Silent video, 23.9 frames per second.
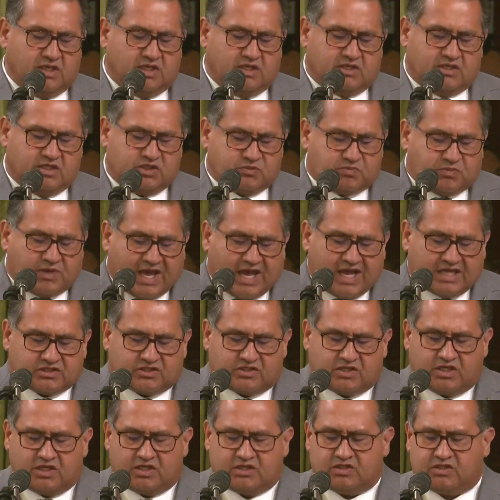
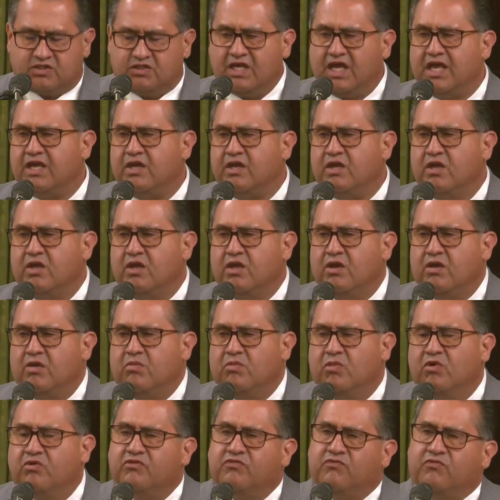that
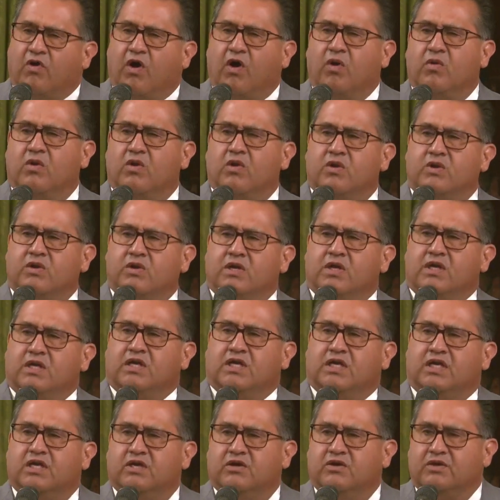moved forward
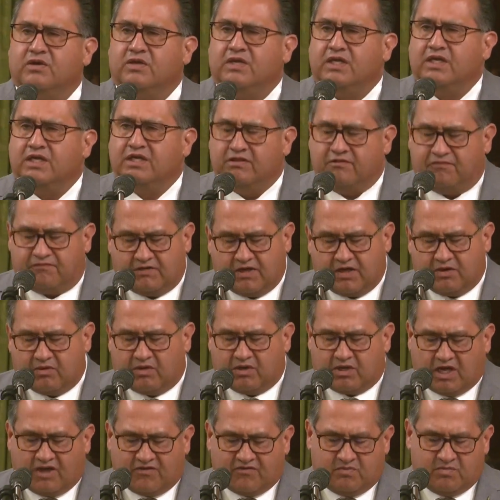here in the federal
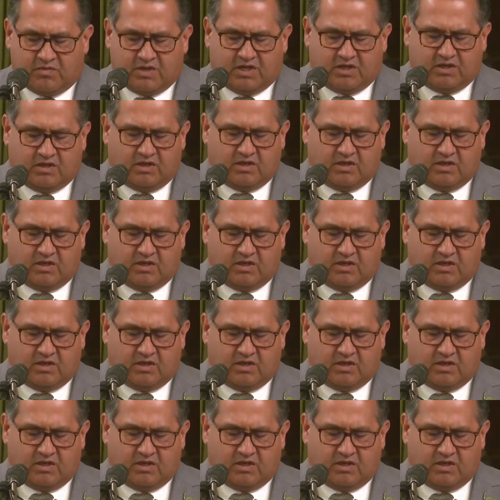government.